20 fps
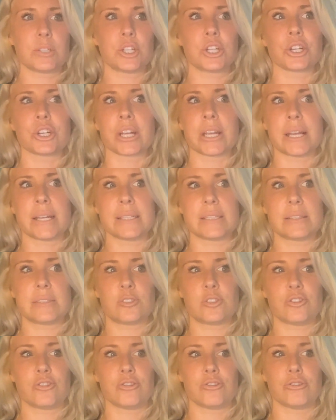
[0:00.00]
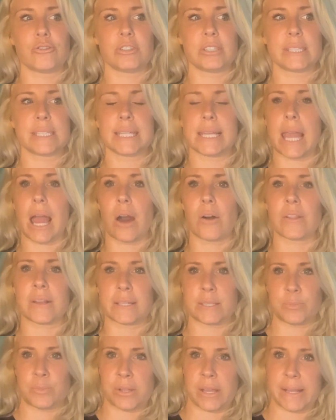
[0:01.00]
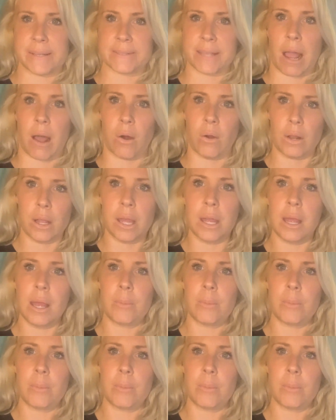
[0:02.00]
curious to see how this plays out.